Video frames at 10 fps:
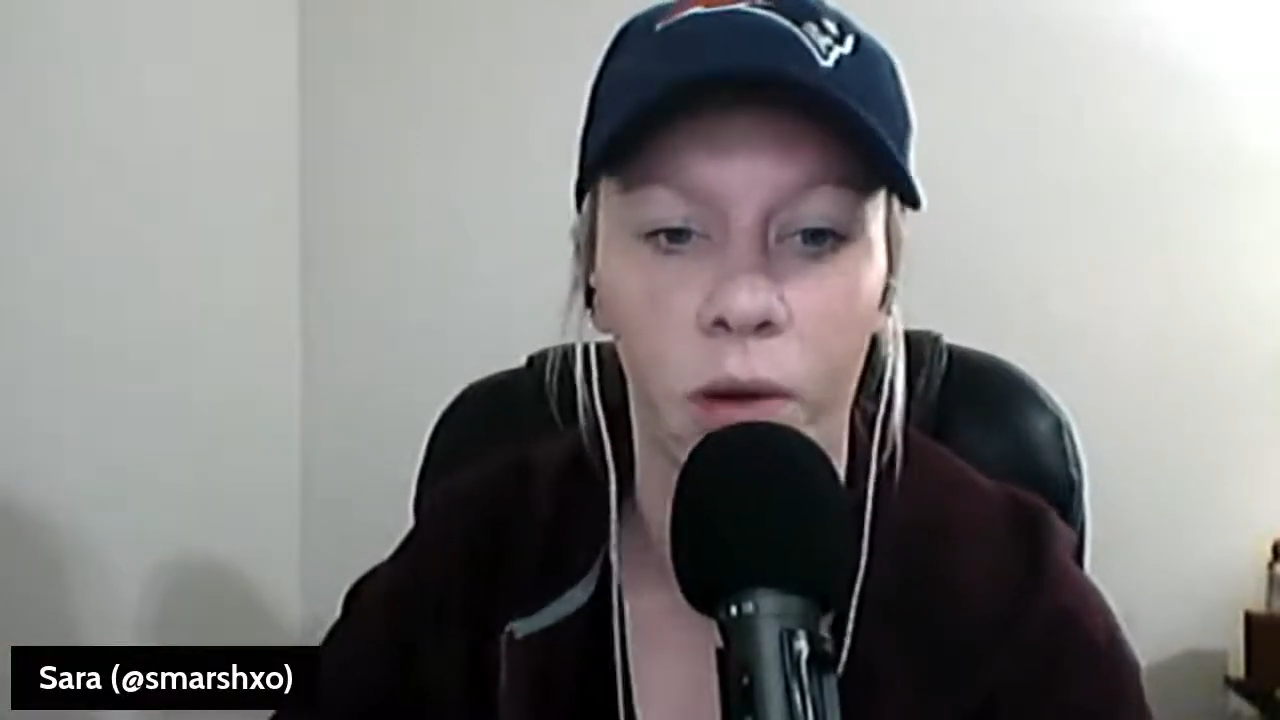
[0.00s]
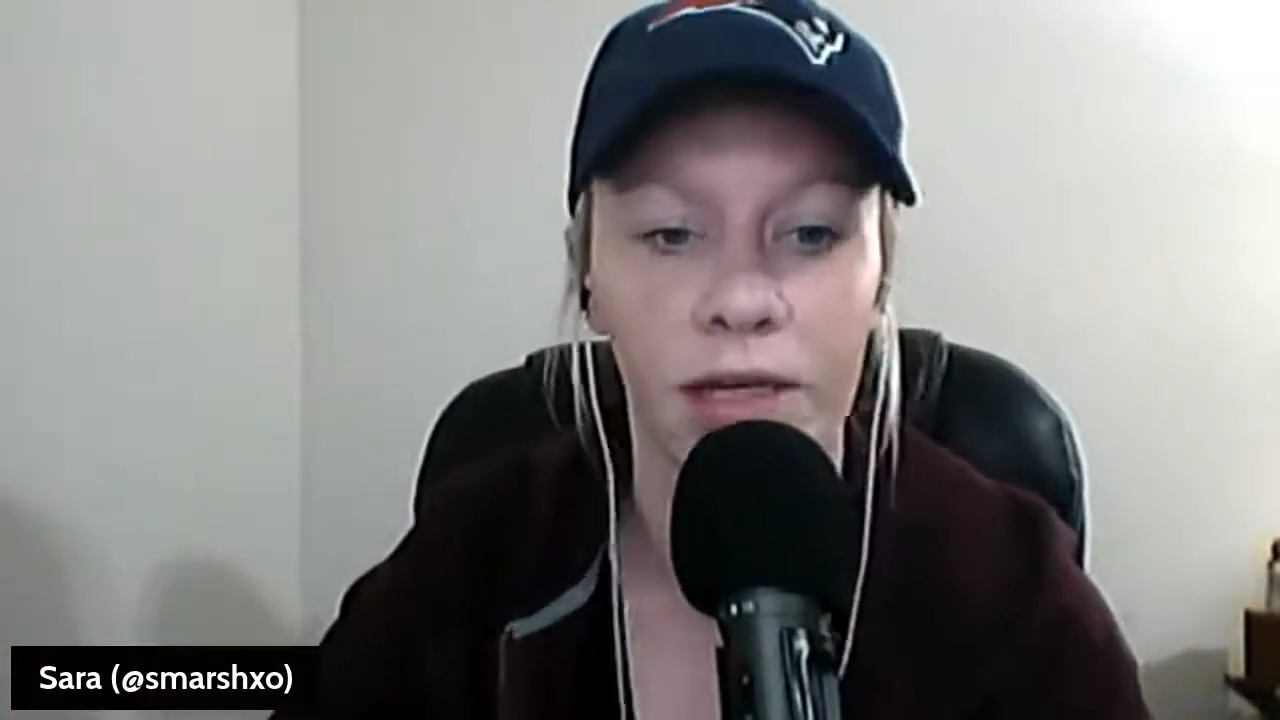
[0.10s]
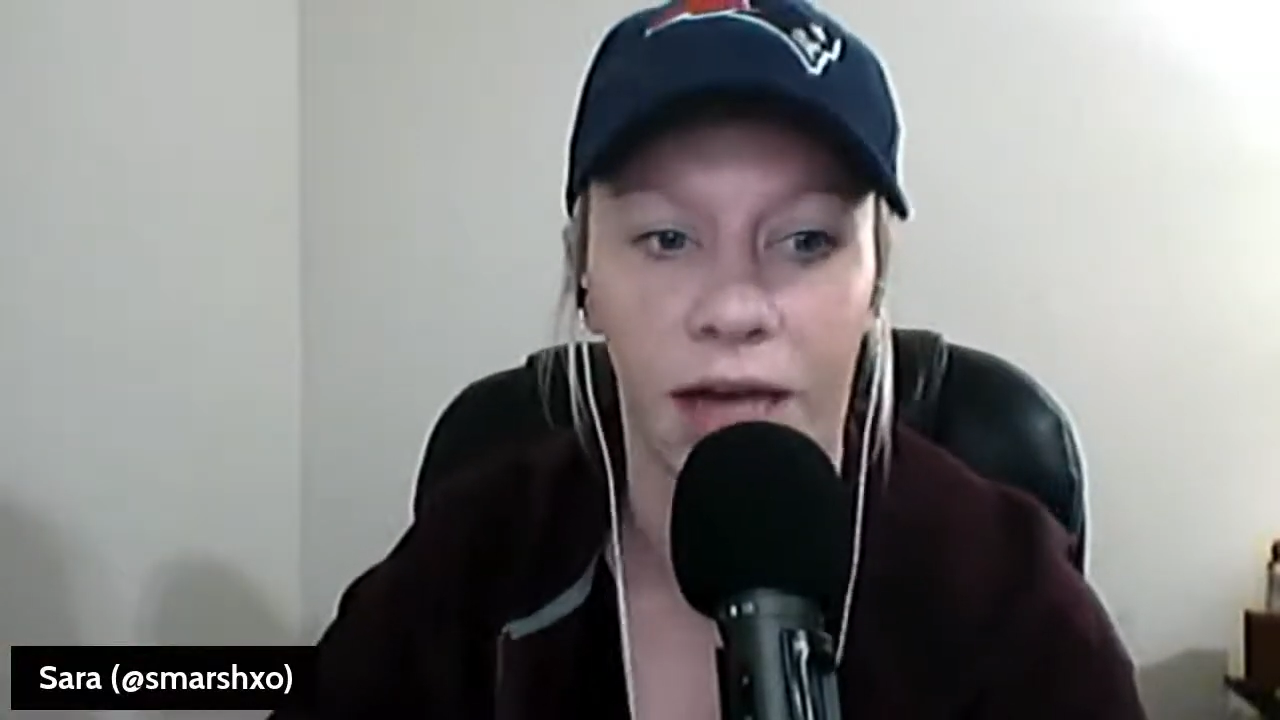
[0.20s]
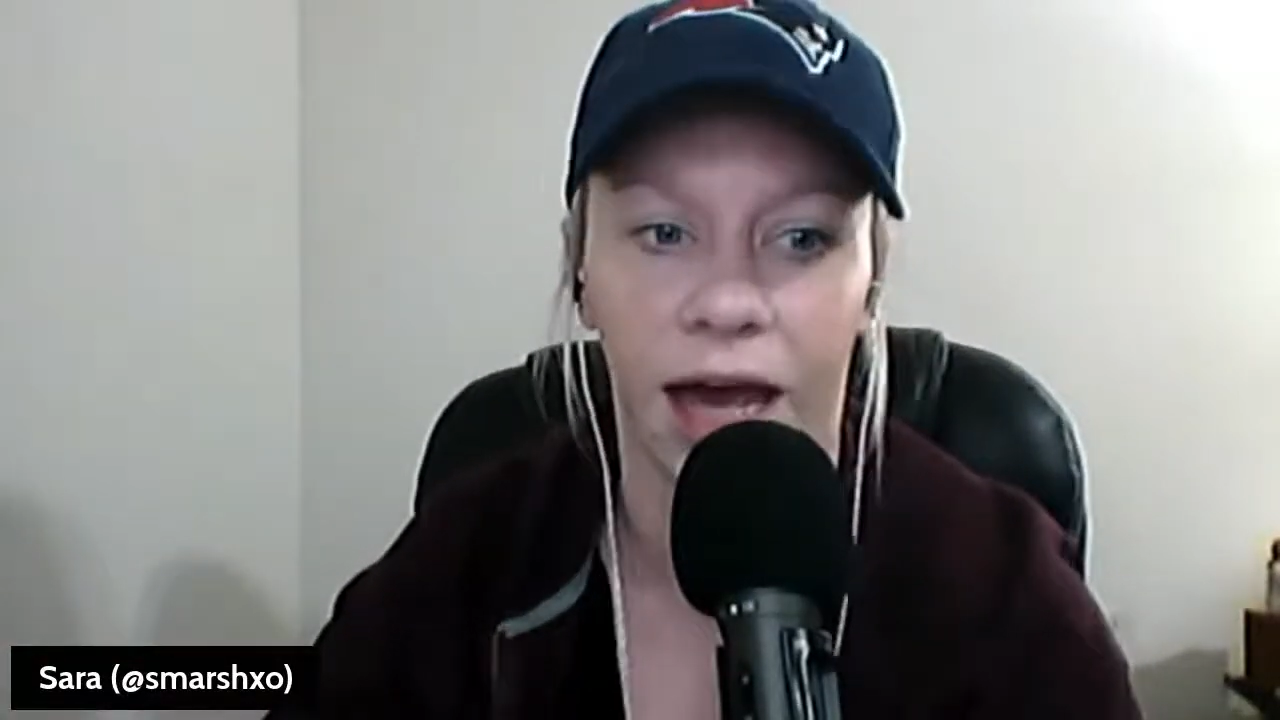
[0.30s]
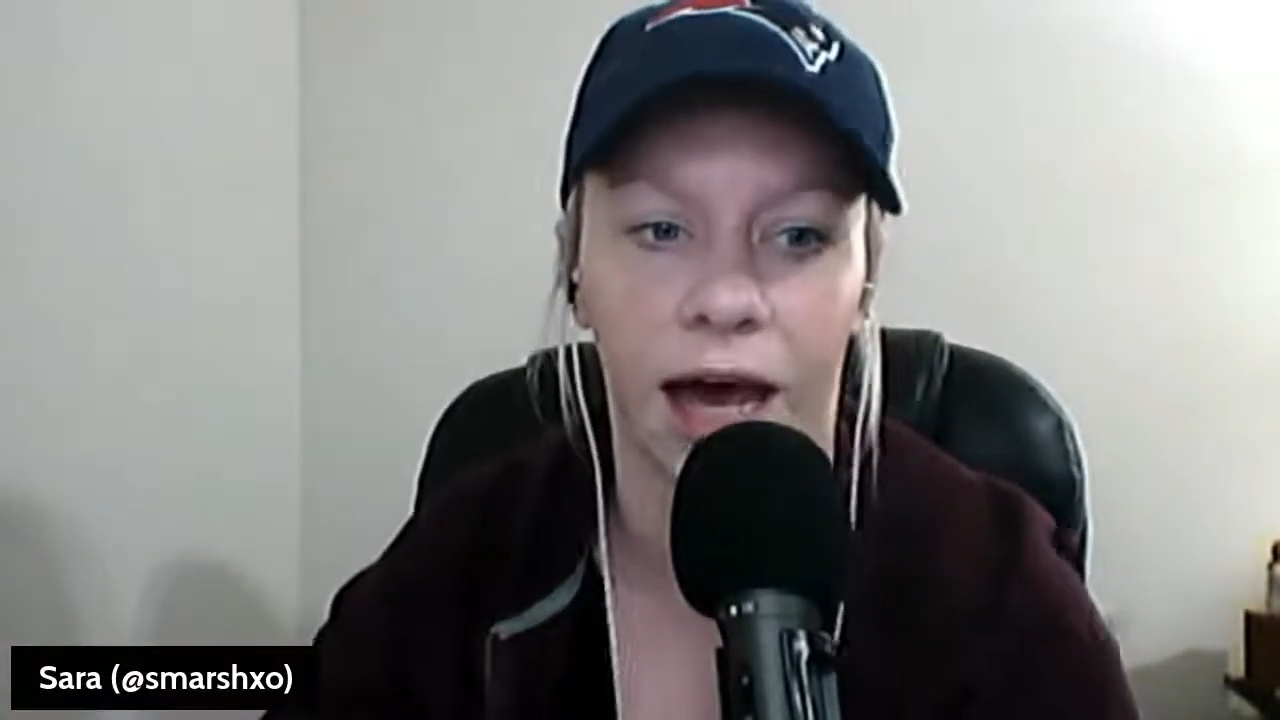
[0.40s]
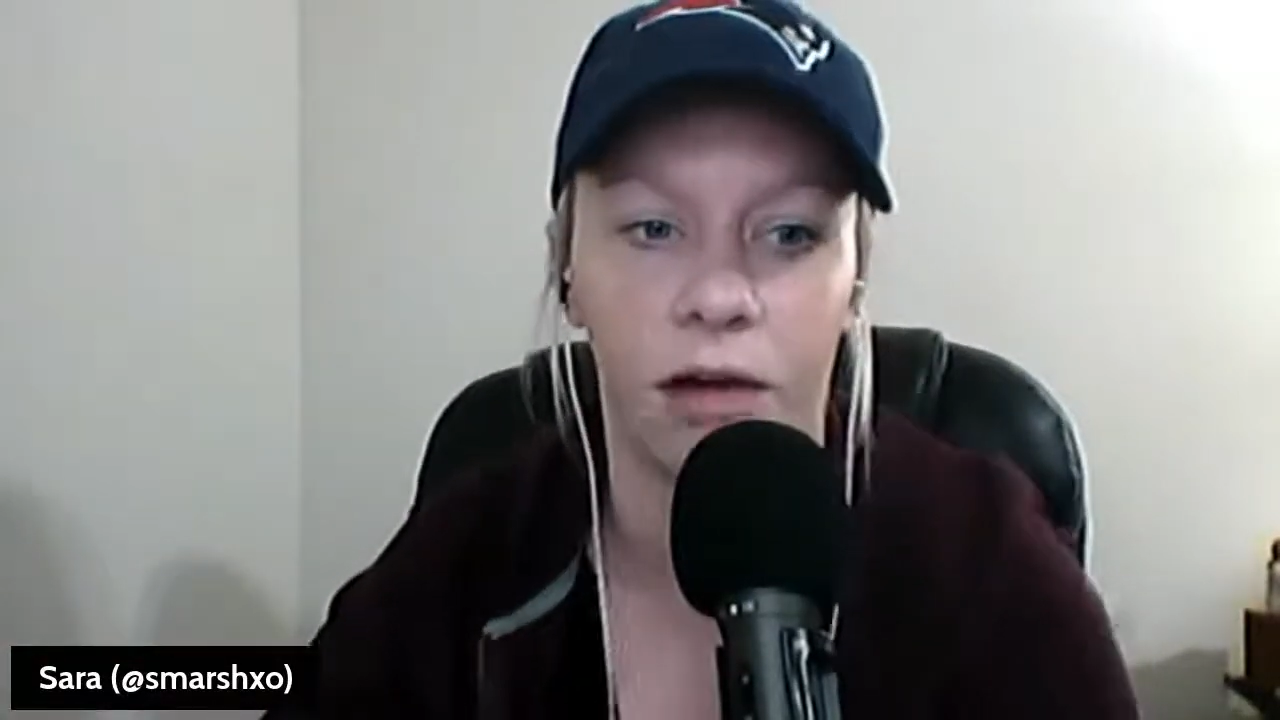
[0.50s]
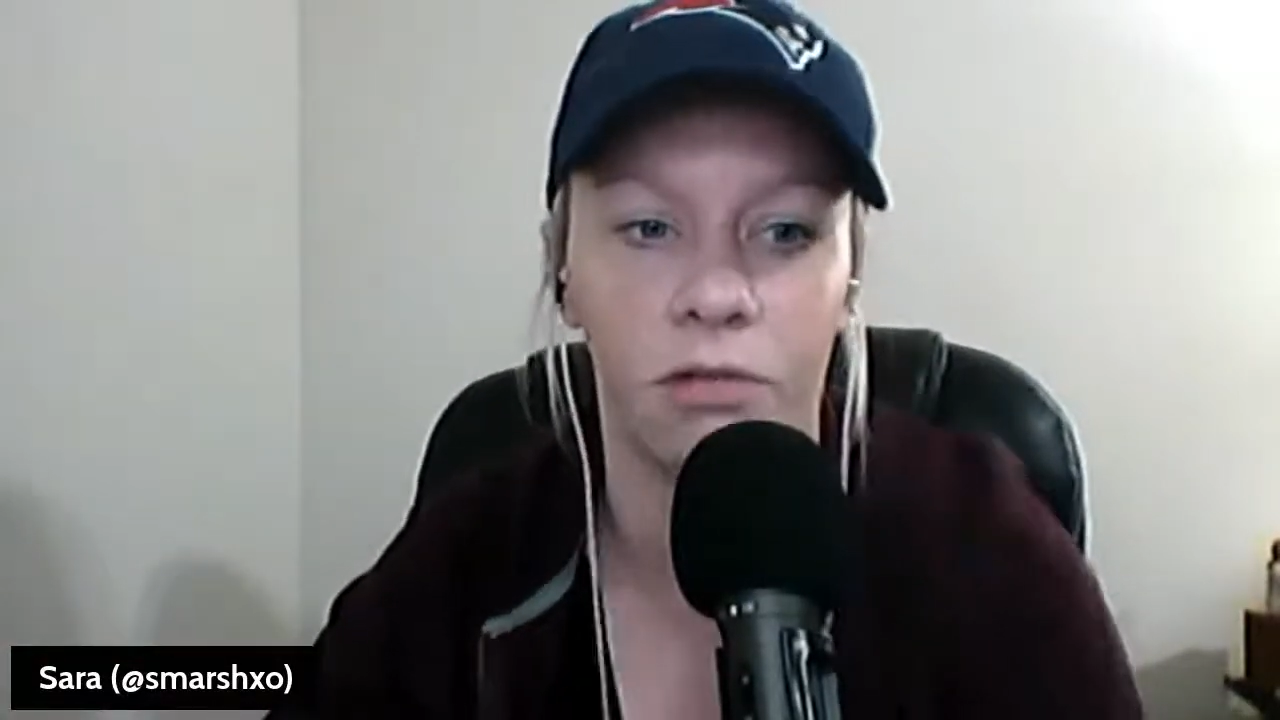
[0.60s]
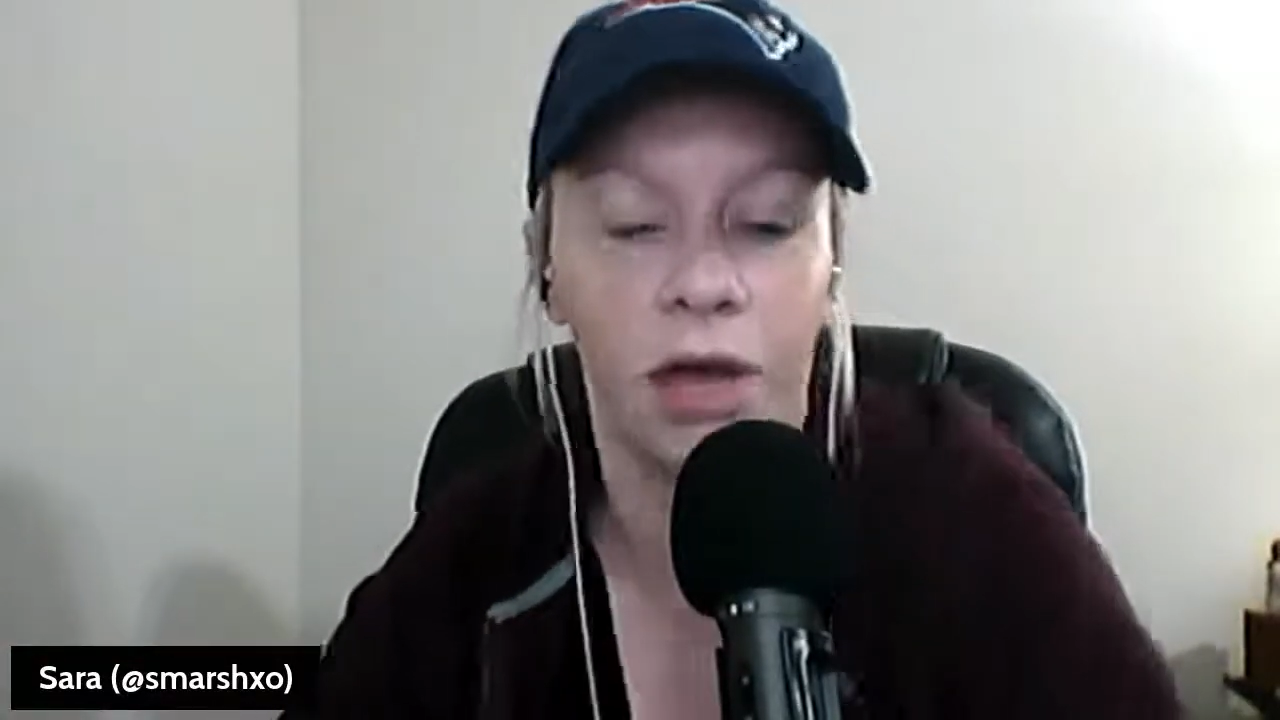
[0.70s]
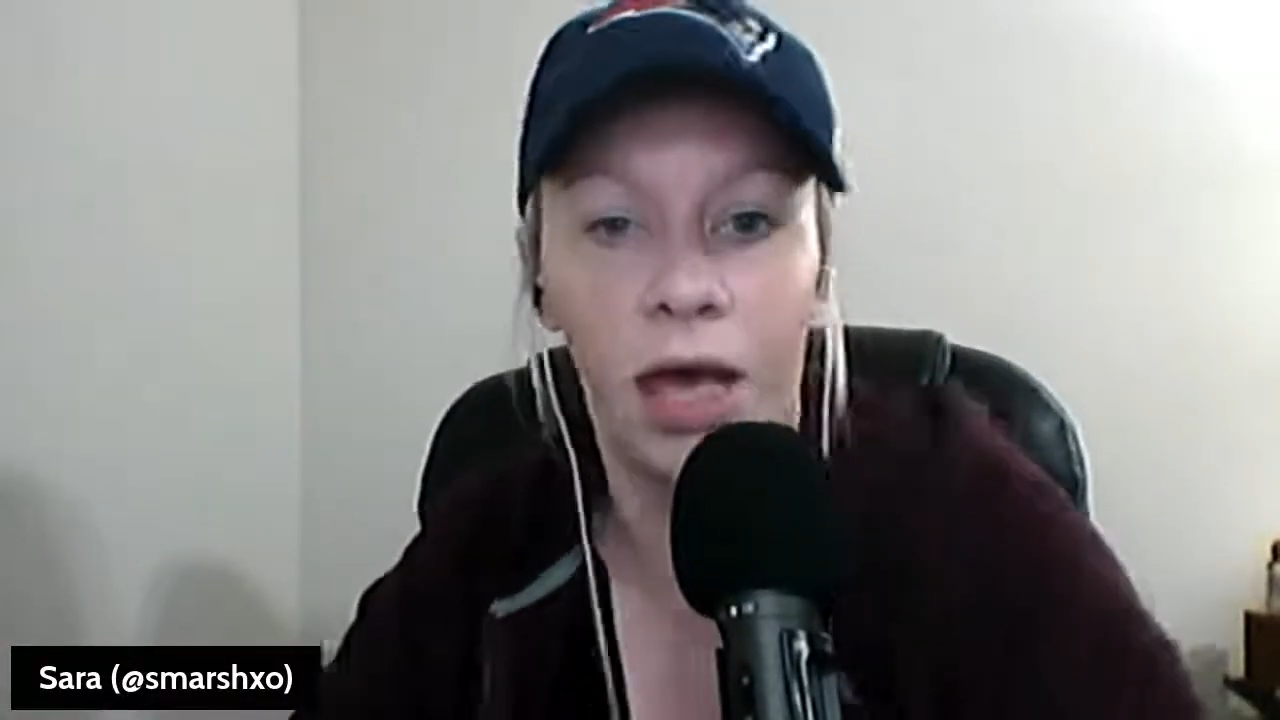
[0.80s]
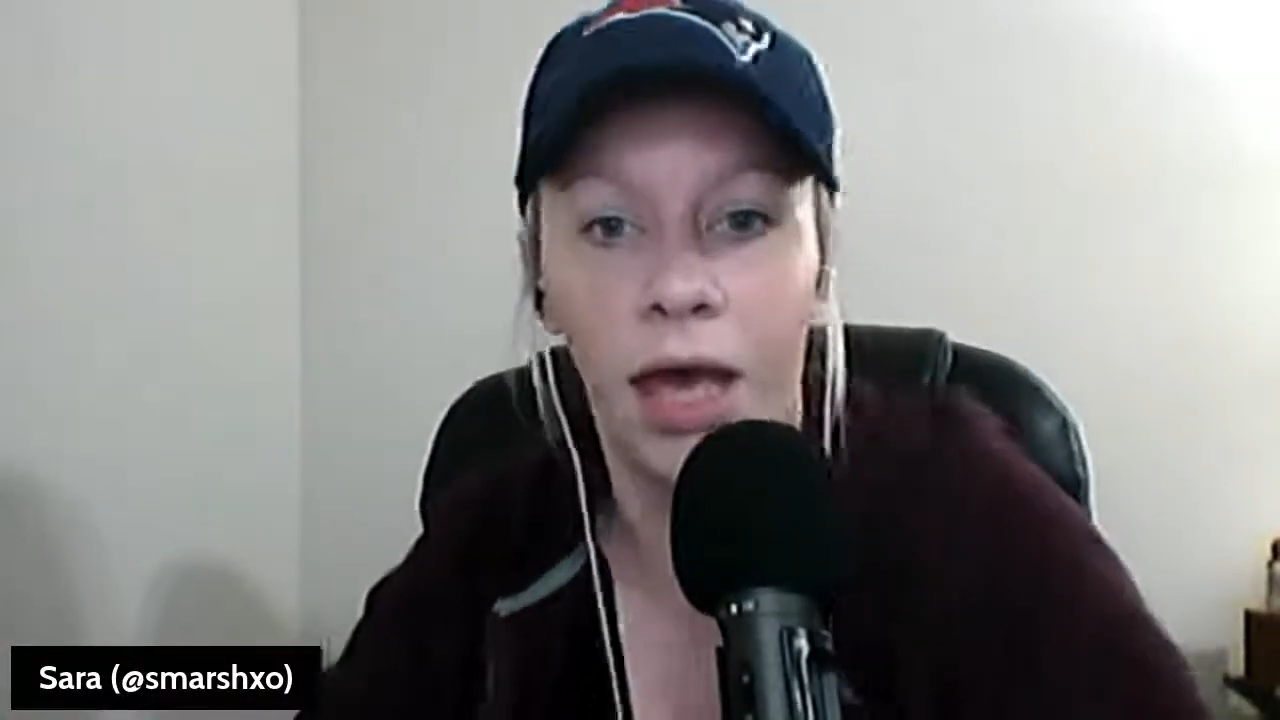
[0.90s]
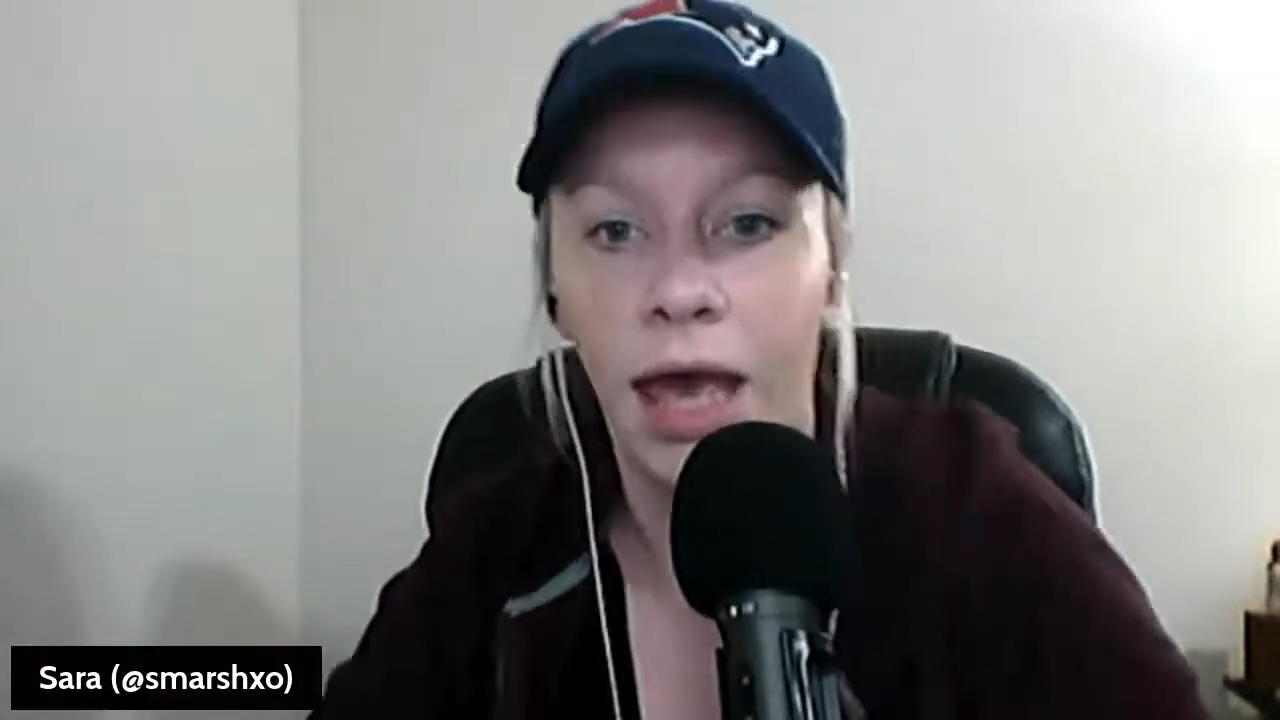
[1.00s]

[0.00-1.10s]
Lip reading: going to have